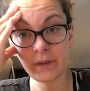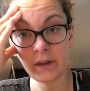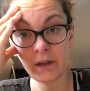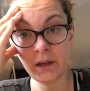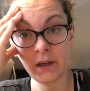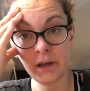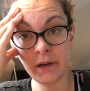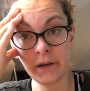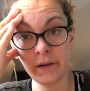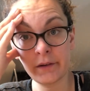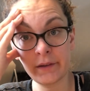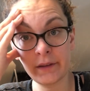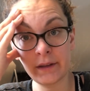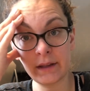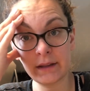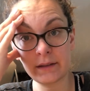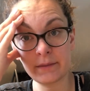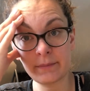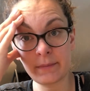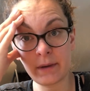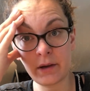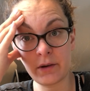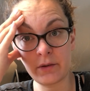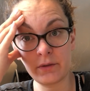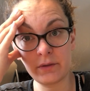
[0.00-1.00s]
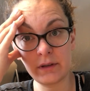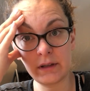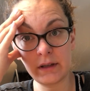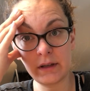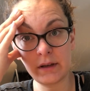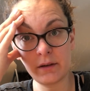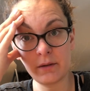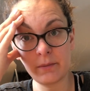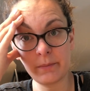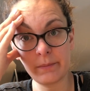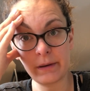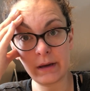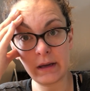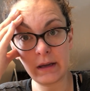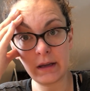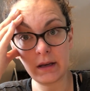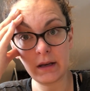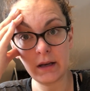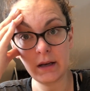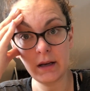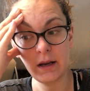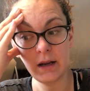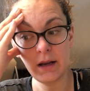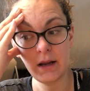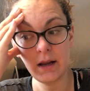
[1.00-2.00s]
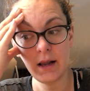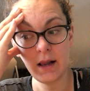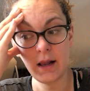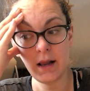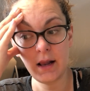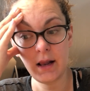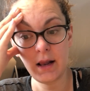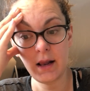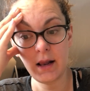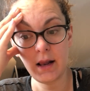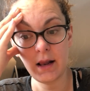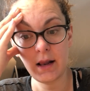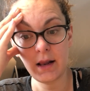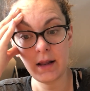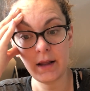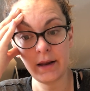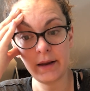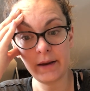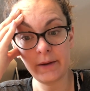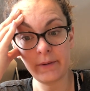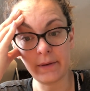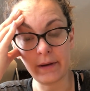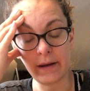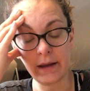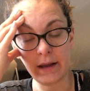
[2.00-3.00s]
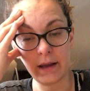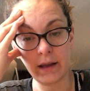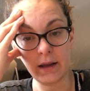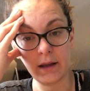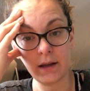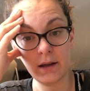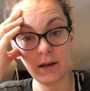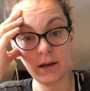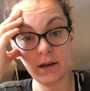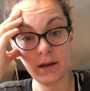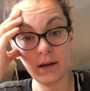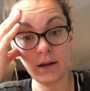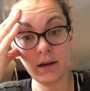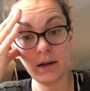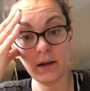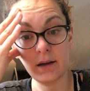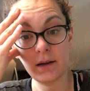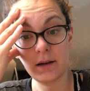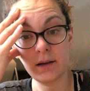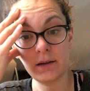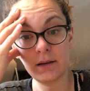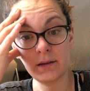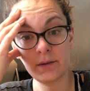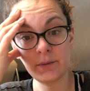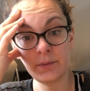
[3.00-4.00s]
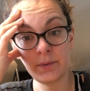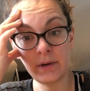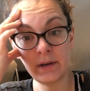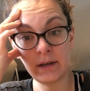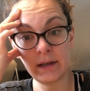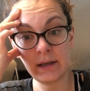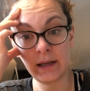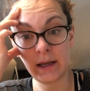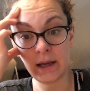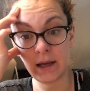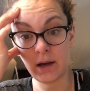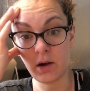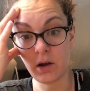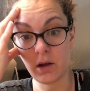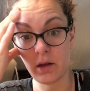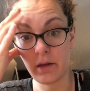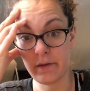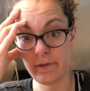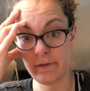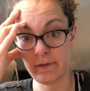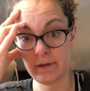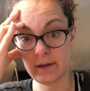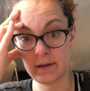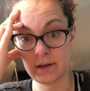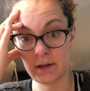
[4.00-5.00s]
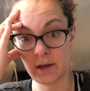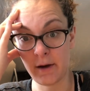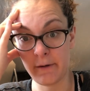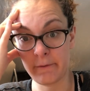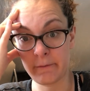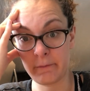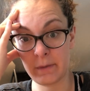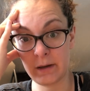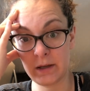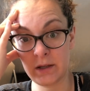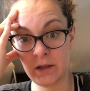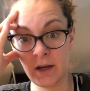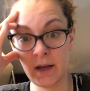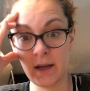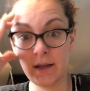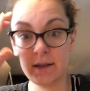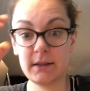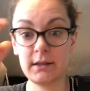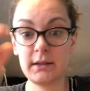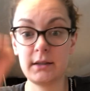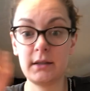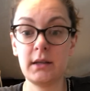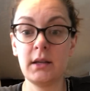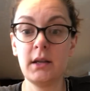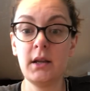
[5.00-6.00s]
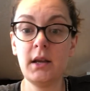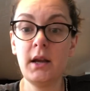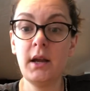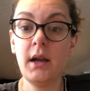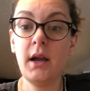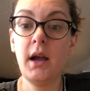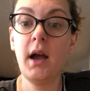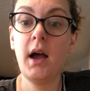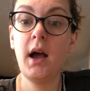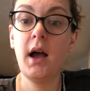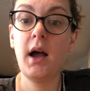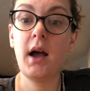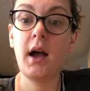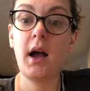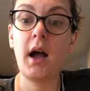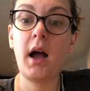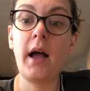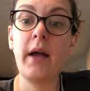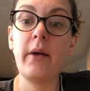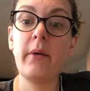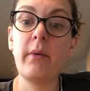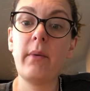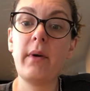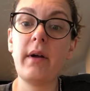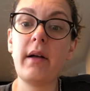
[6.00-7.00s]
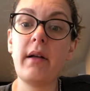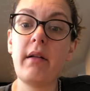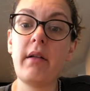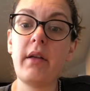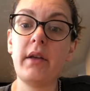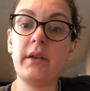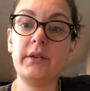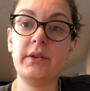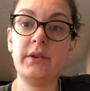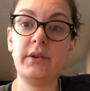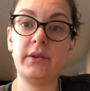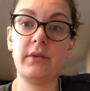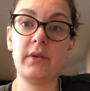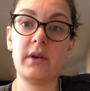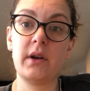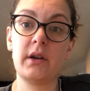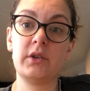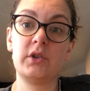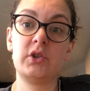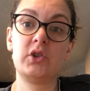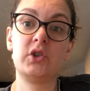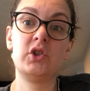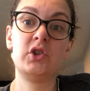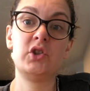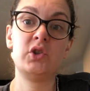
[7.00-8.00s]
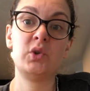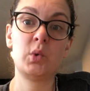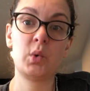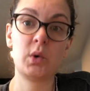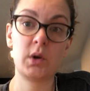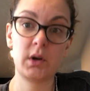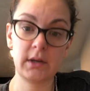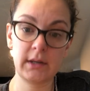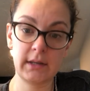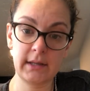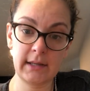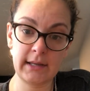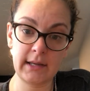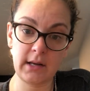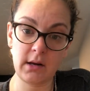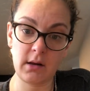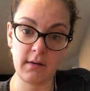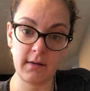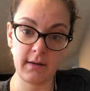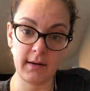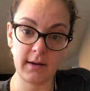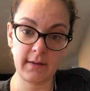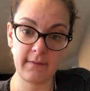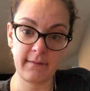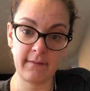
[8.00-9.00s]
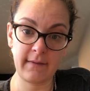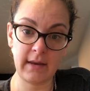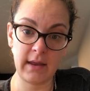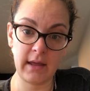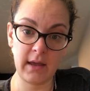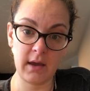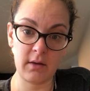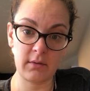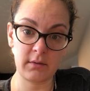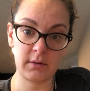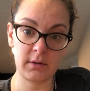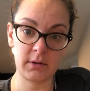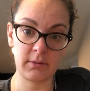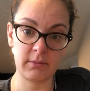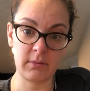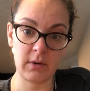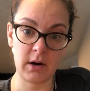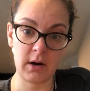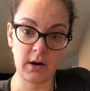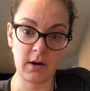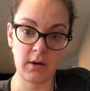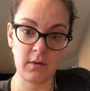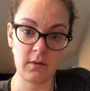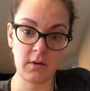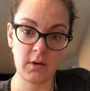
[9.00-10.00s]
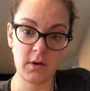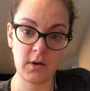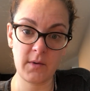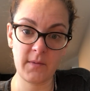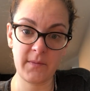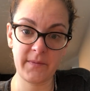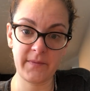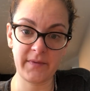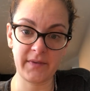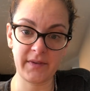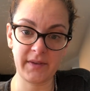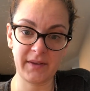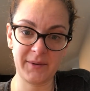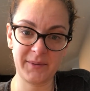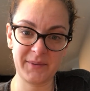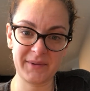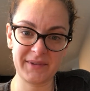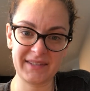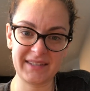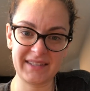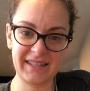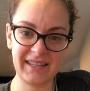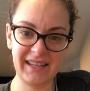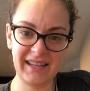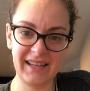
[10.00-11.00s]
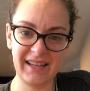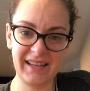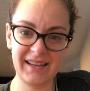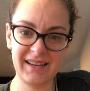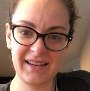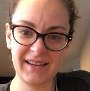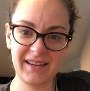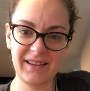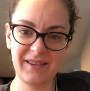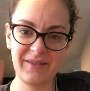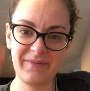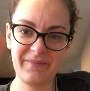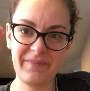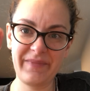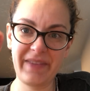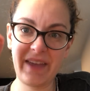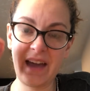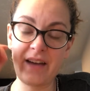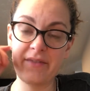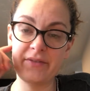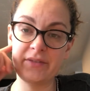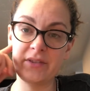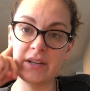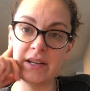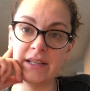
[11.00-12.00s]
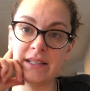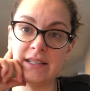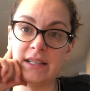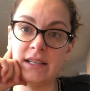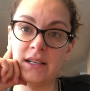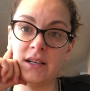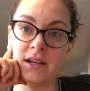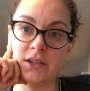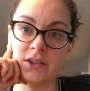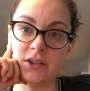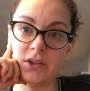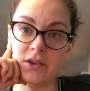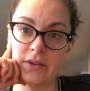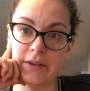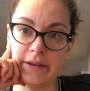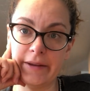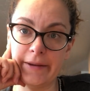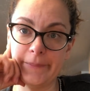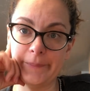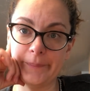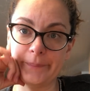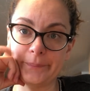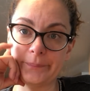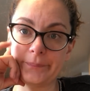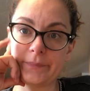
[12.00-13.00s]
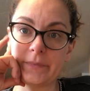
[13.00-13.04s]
And that's my own deal. But anyway, I just wanted to get all of this off my chest. I will do a short little video tomorrow. Hopefully, we'll see. After I see Dr. Lee,